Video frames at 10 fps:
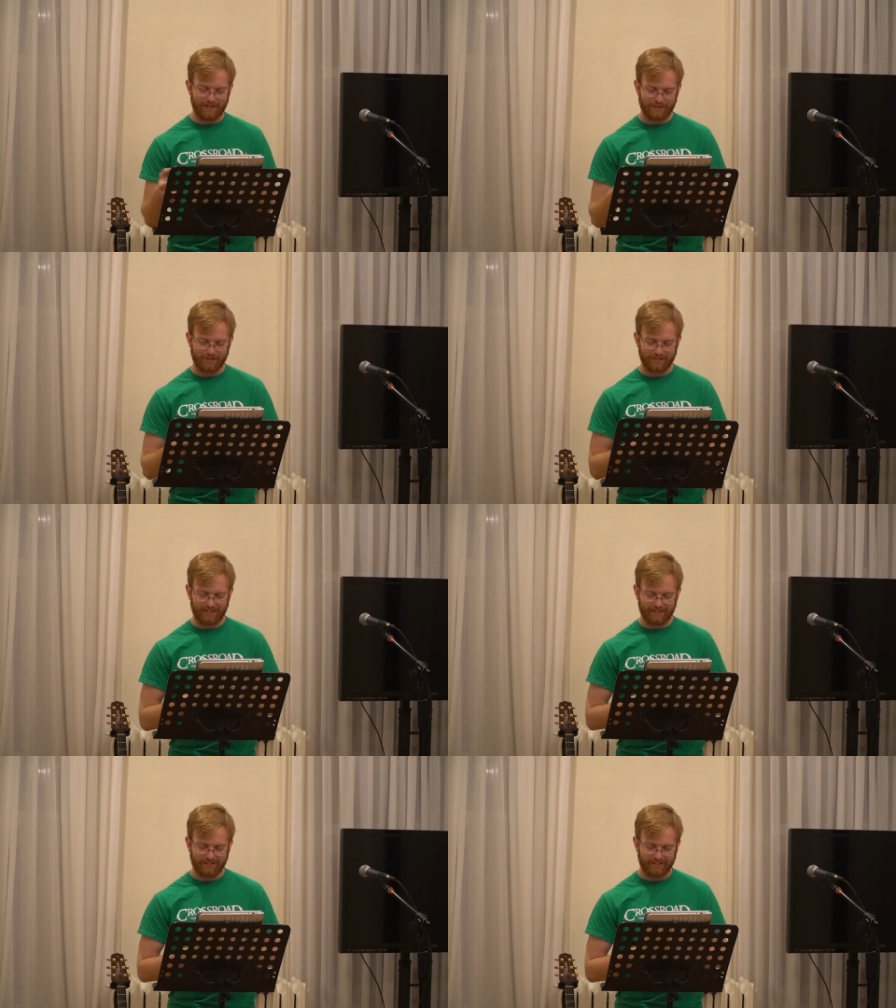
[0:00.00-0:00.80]

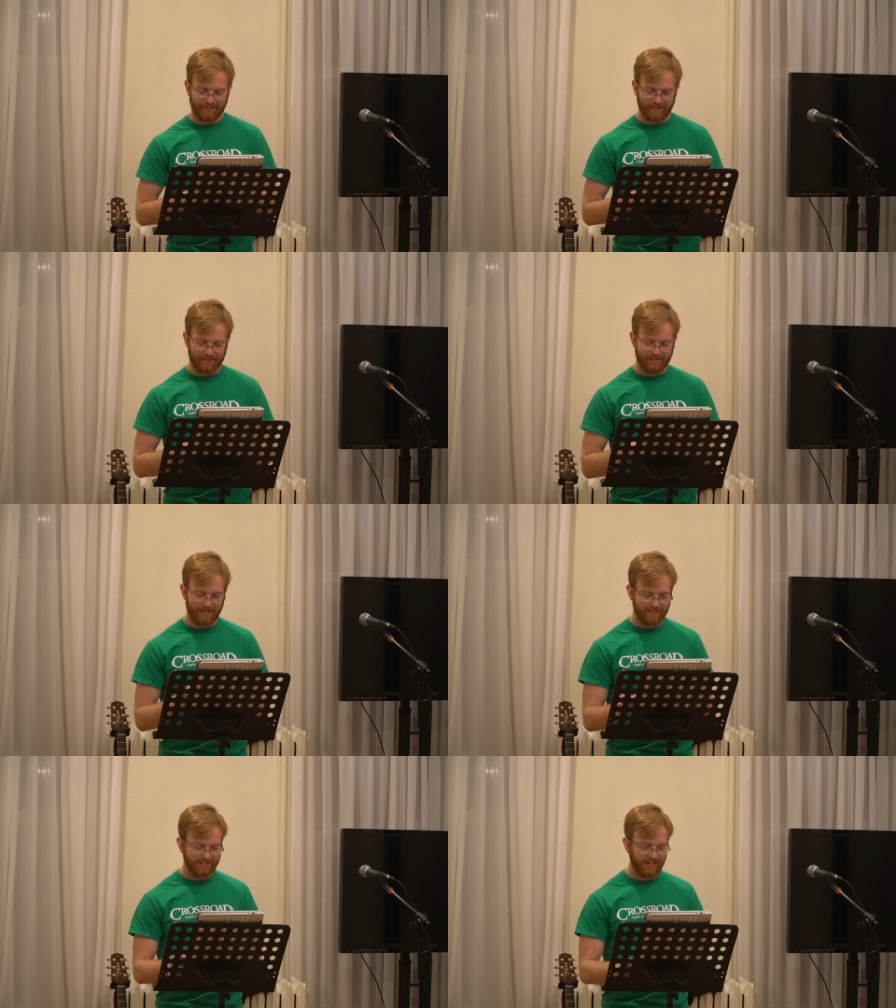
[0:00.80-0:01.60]
missionally.
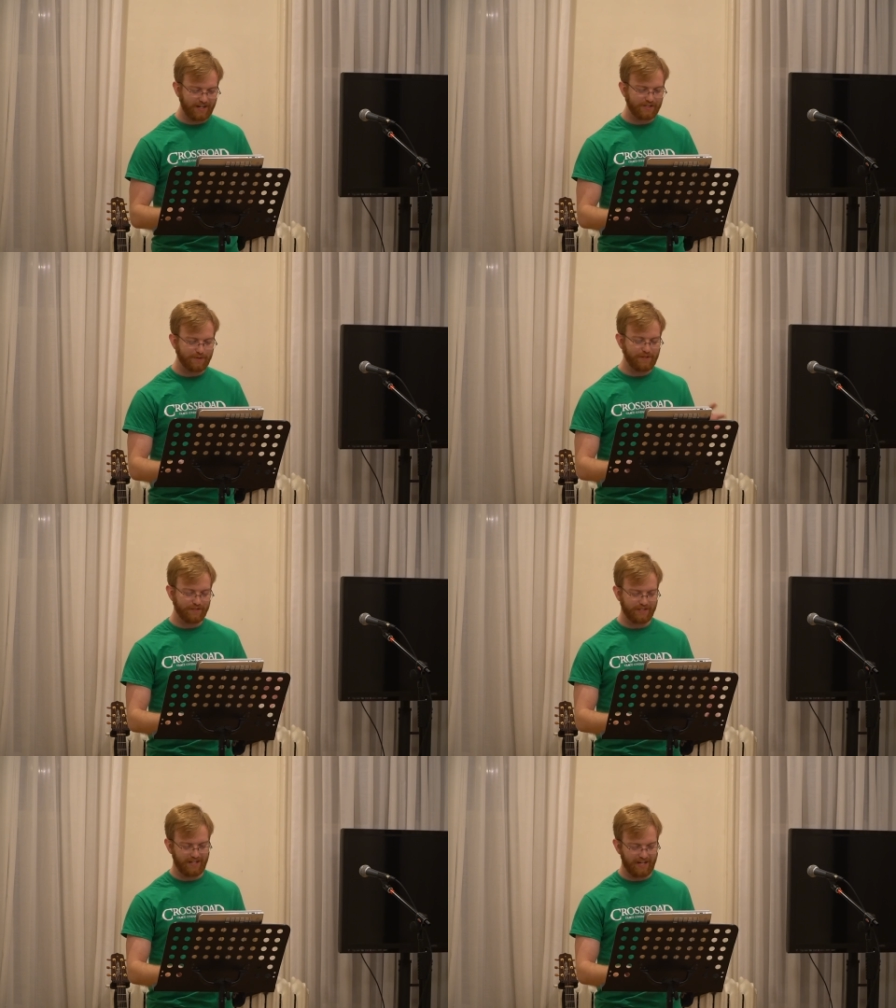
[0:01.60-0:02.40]
God desires to meet
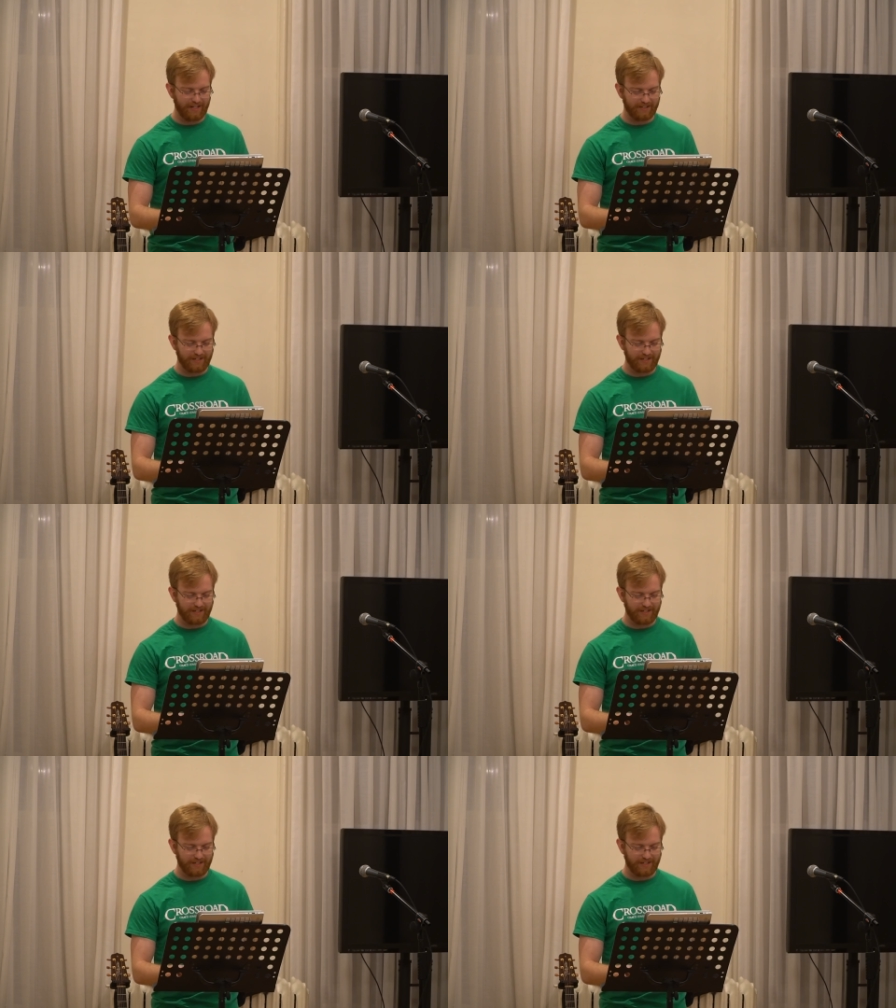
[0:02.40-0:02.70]
you today.